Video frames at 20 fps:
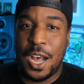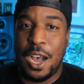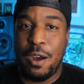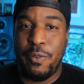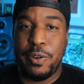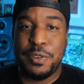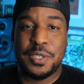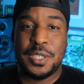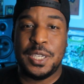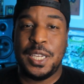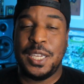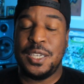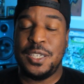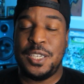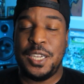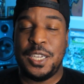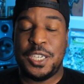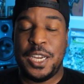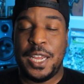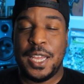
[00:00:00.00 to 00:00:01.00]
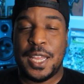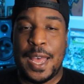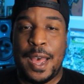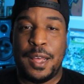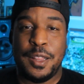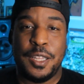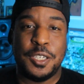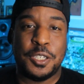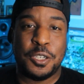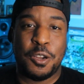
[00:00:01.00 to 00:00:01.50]
We've seen DJ
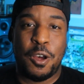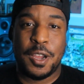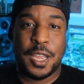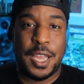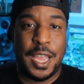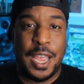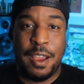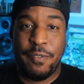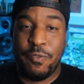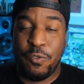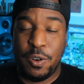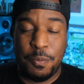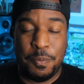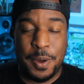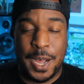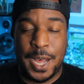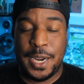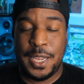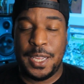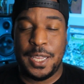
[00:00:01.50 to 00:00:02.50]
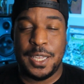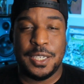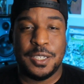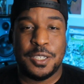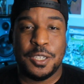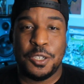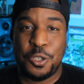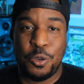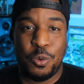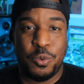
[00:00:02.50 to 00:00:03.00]
Khaled talk everybody
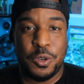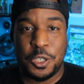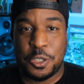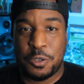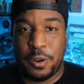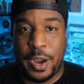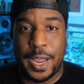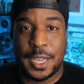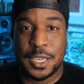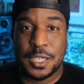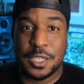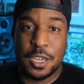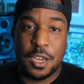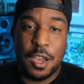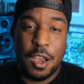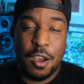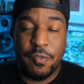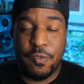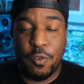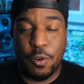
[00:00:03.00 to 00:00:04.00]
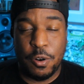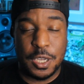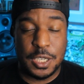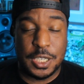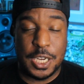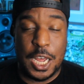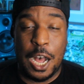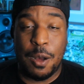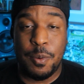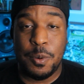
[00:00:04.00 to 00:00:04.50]
into doing tracks for
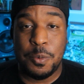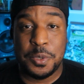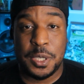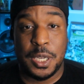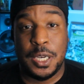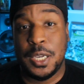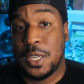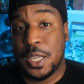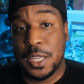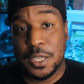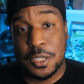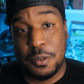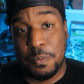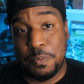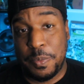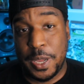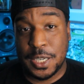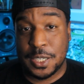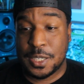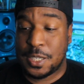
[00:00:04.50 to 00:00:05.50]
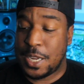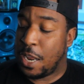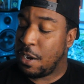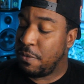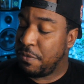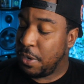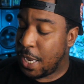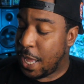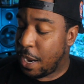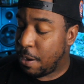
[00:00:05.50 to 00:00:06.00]
his albums, and he gets the best out
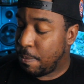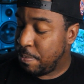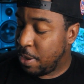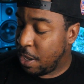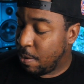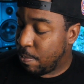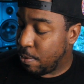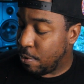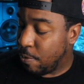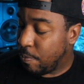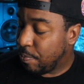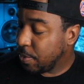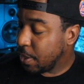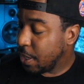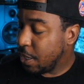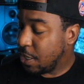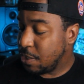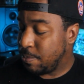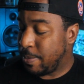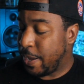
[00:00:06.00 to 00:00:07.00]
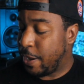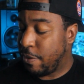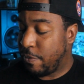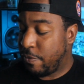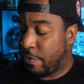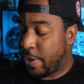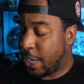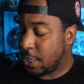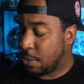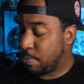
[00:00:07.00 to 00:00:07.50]
of a lot of people. As a matter of
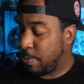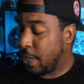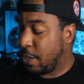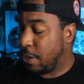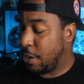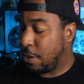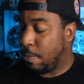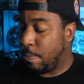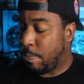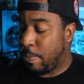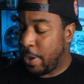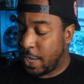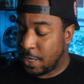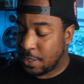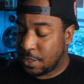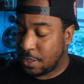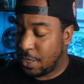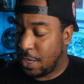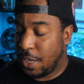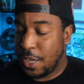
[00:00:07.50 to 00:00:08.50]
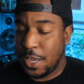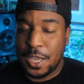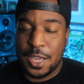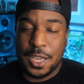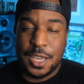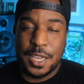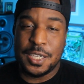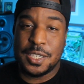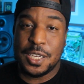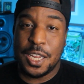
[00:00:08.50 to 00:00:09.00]
fact, speaking of the best,
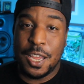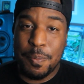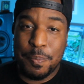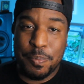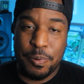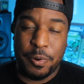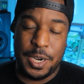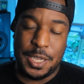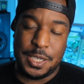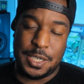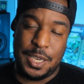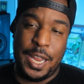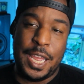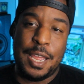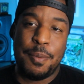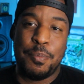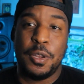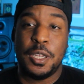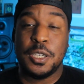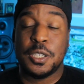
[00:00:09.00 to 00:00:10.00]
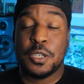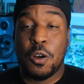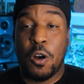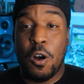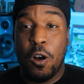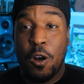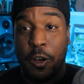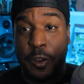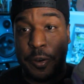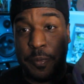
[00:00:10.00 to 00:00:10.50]
his imprint, his label is
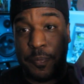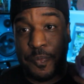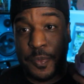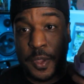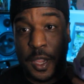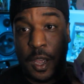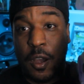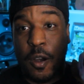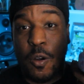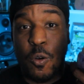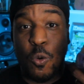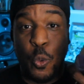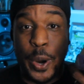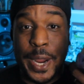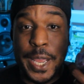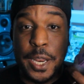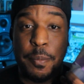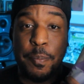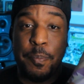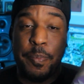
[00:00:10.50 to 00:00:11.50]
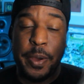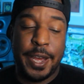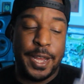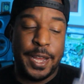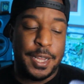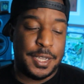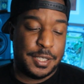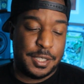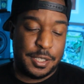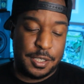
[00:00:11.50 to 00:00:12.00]
called We the
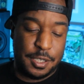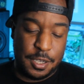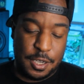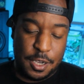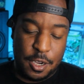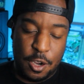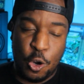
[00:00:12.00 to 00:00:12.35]
Best.